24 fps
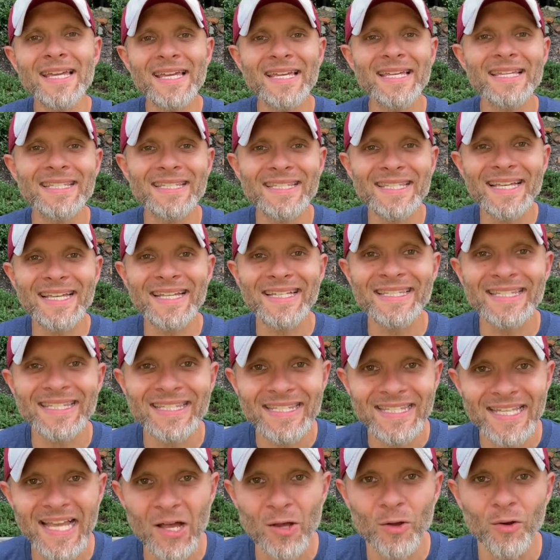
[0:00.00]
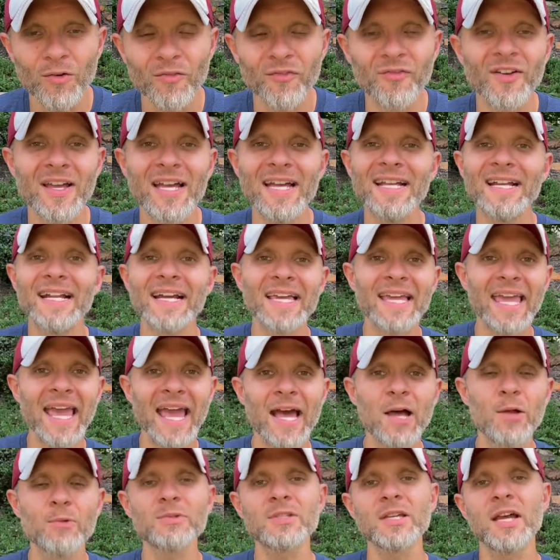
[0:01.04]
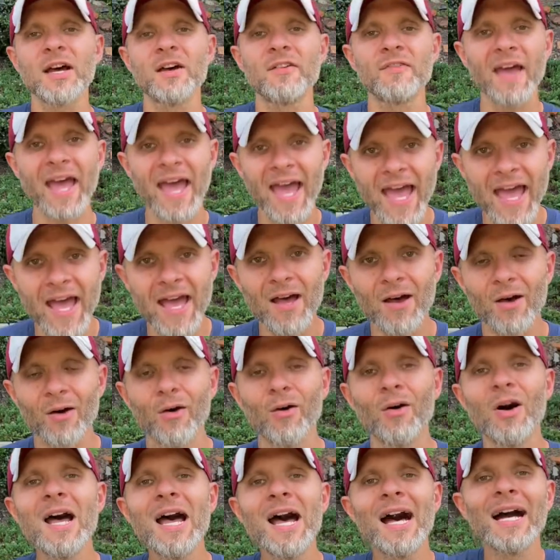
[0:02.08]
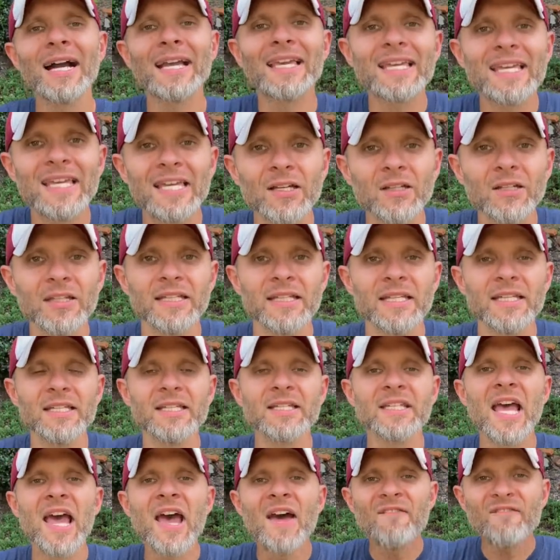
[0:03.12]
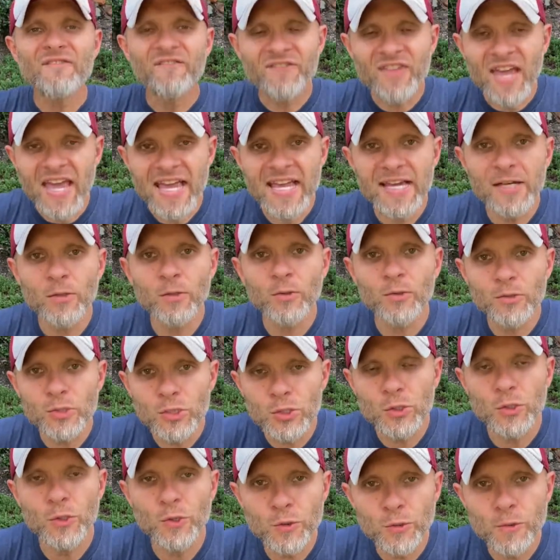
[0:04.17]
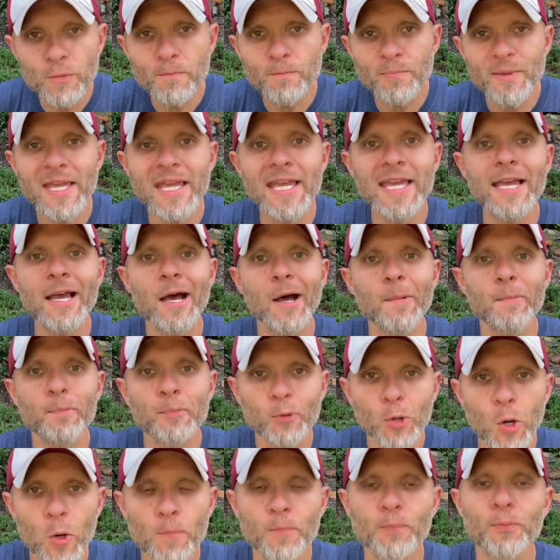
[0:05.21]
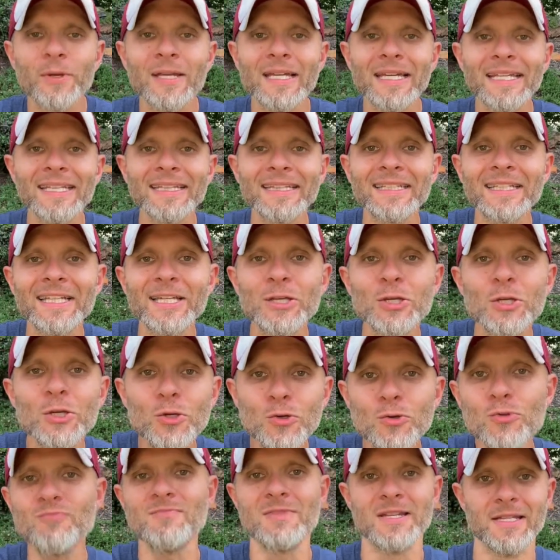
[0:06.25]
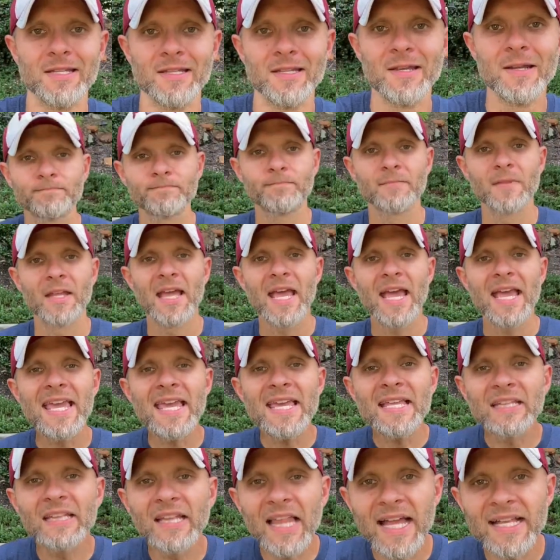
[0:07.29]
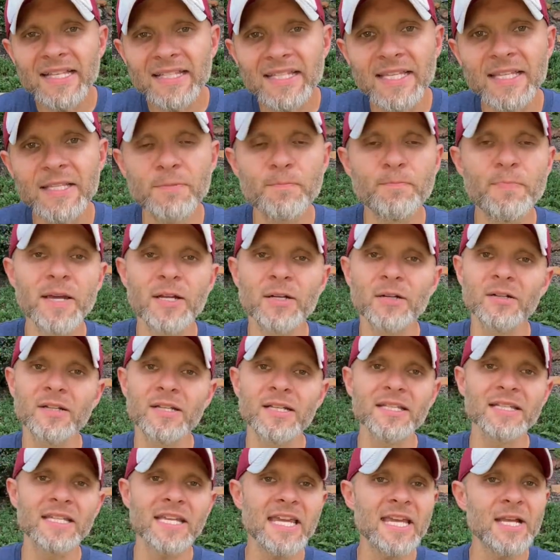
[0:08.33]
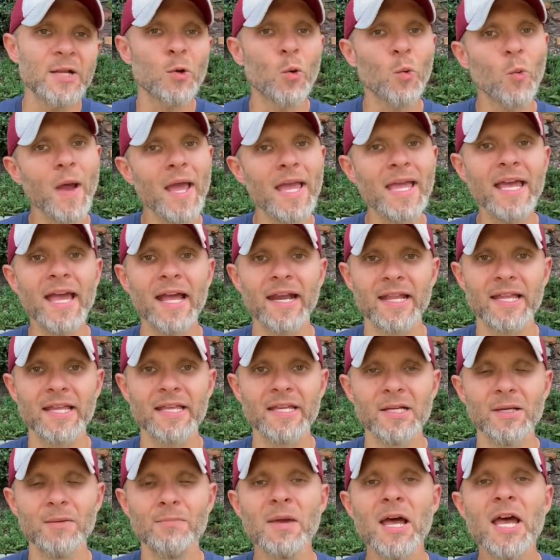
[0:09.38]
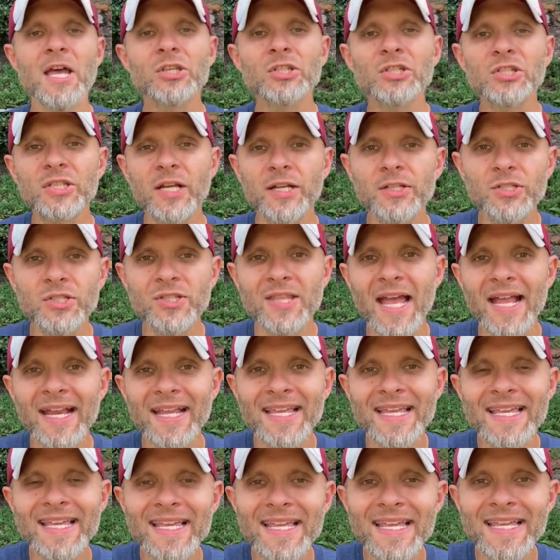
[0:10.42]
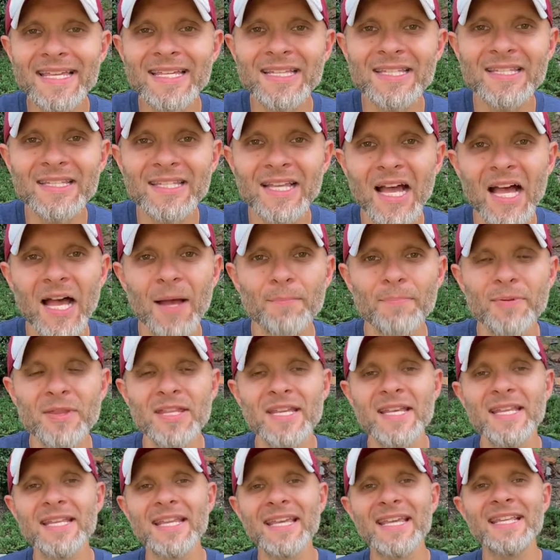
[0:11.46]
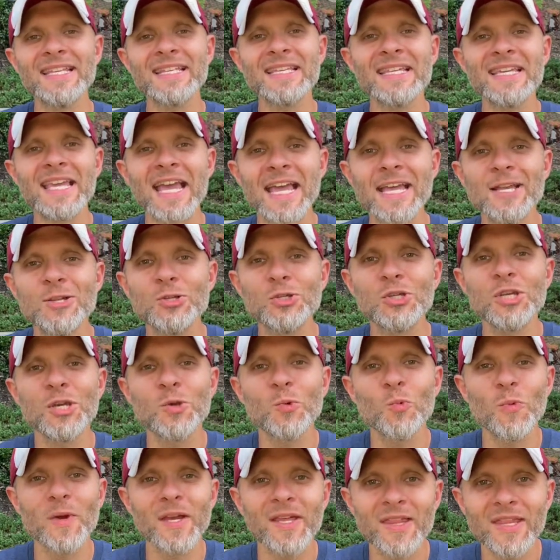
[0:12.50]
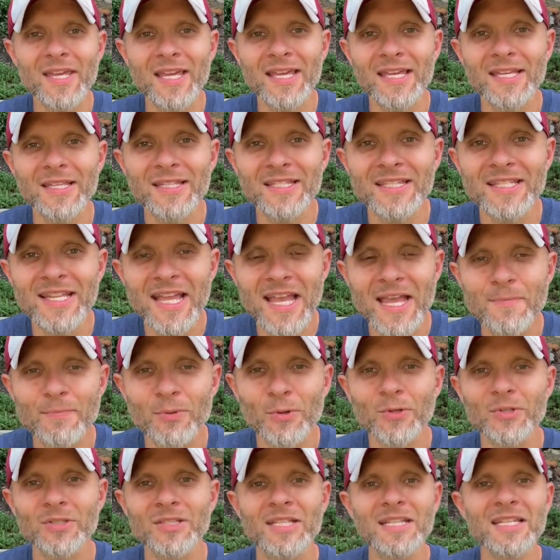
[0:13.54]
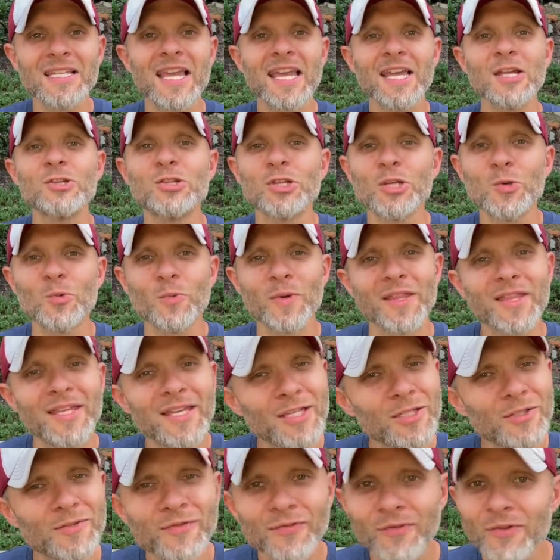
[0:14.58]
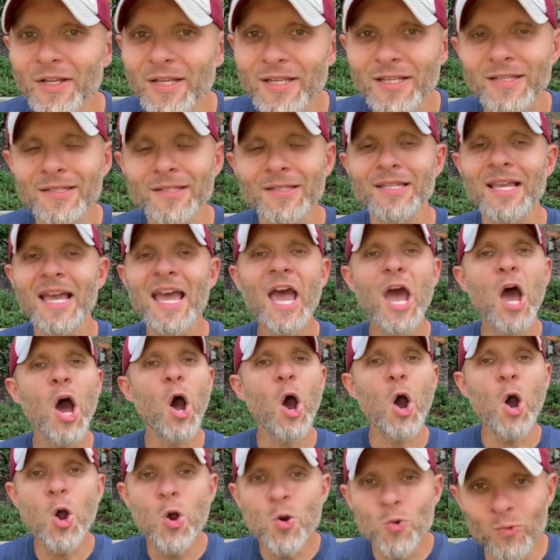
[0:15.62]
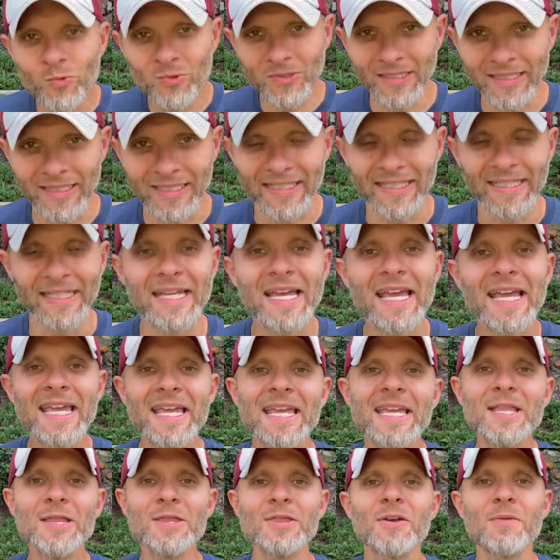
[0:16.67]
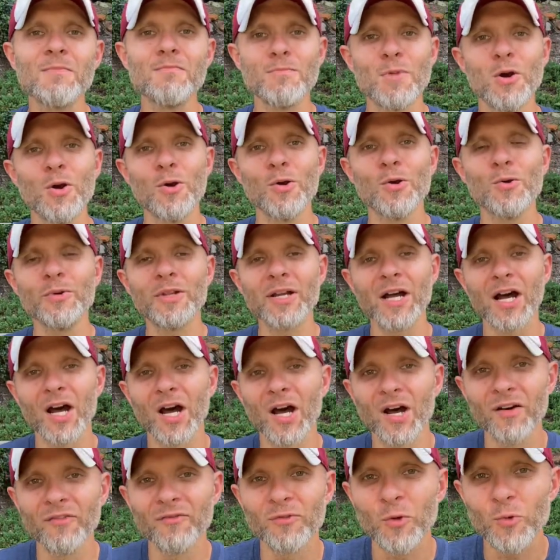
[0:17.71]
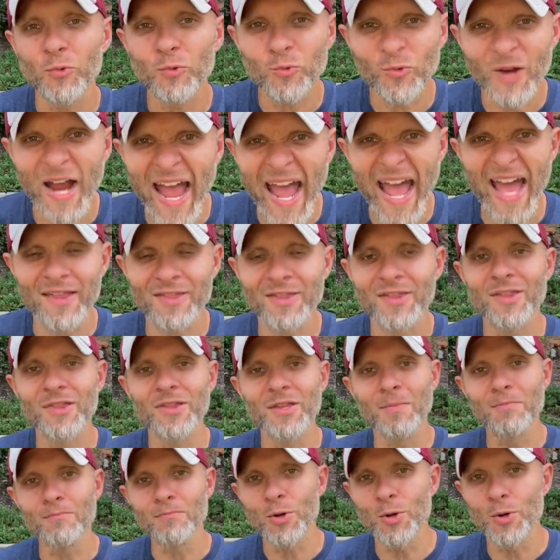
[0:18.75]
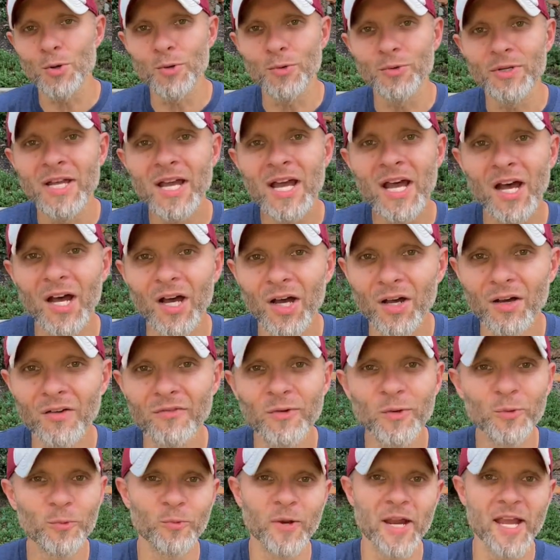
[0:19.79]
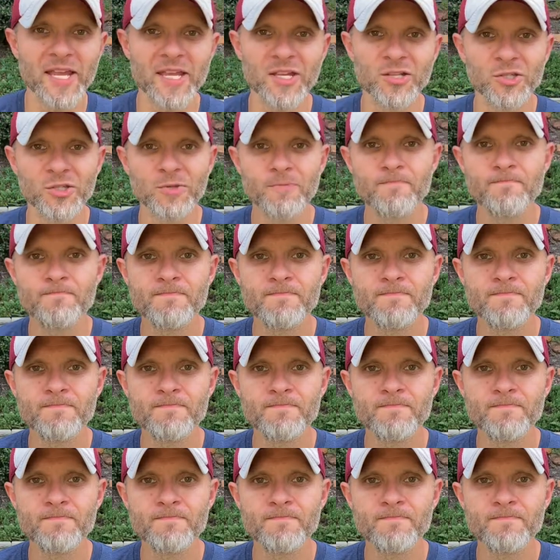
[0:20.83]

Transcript: is itself an account of how Achilles fails to be appropriately human. He lets his bitterness eat away at him such that he ends up then engaging with his neighbors, engaging with his friends, only in the mode of wrath, the mode of rage.